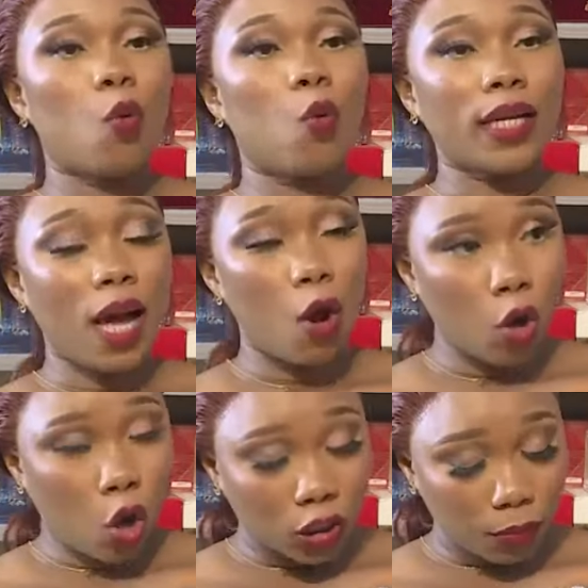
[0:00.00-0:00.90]
What
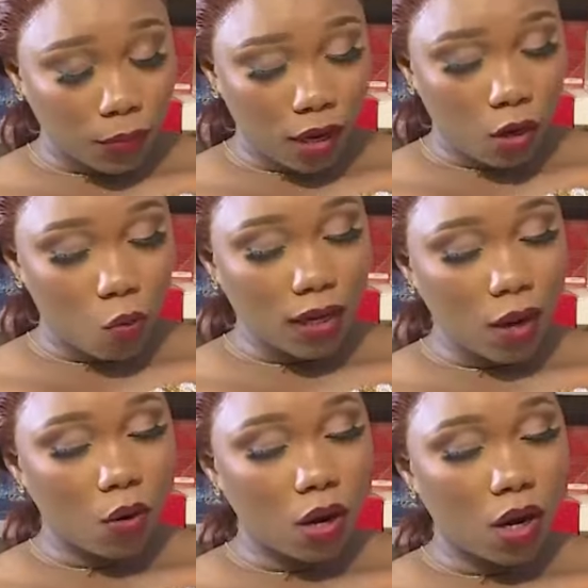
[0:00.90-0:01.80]
our, uh, what
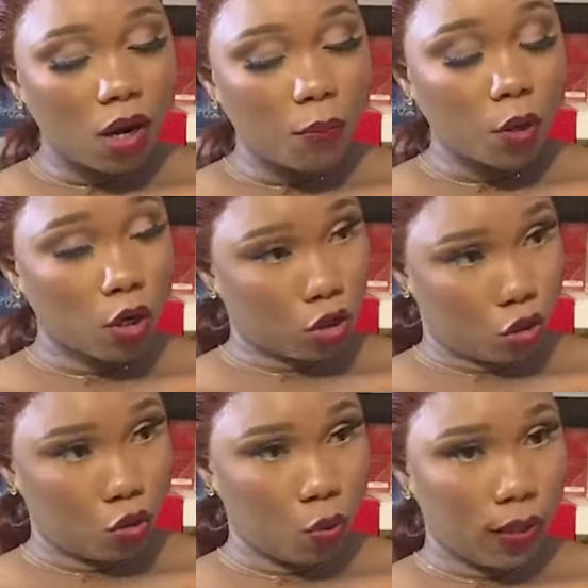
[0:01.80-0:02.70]
our
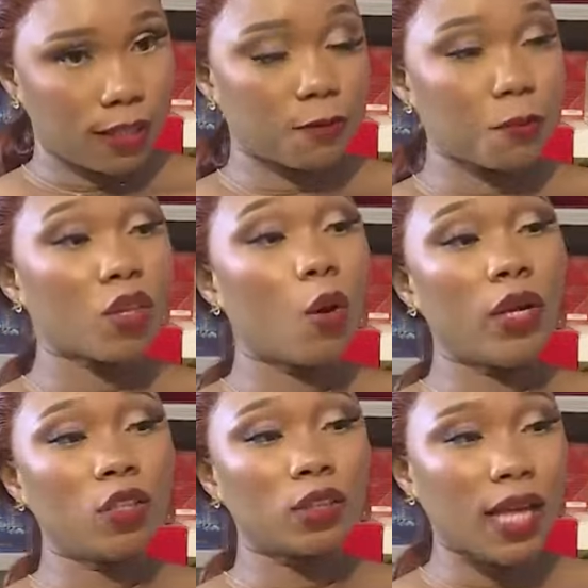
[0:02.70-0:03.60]
products do is,
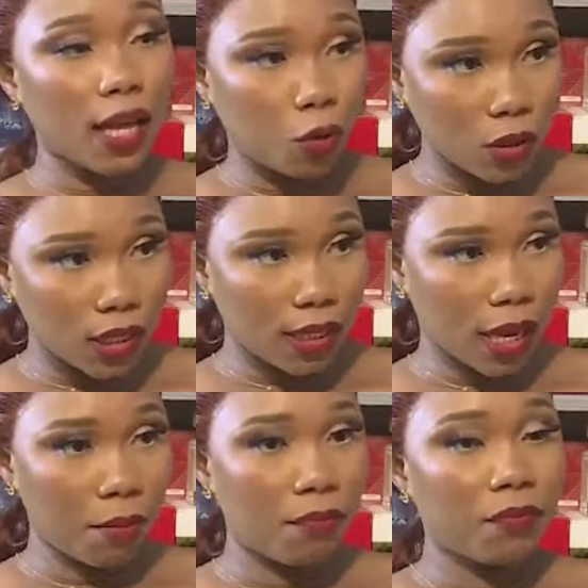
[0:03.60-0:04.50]
when you start using
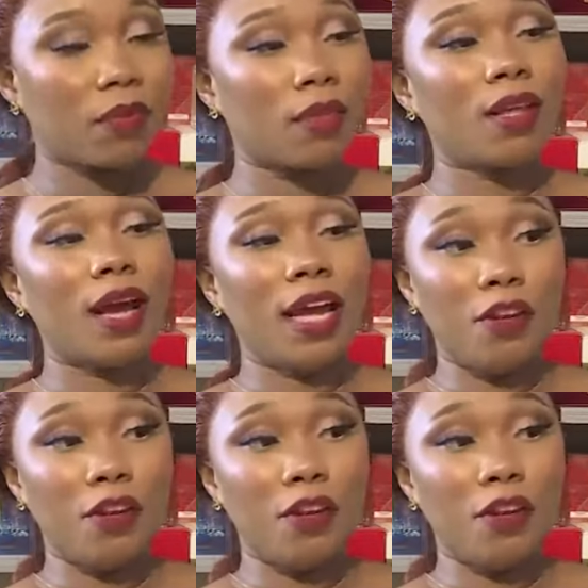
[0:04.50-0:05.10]
them, mm -hmm.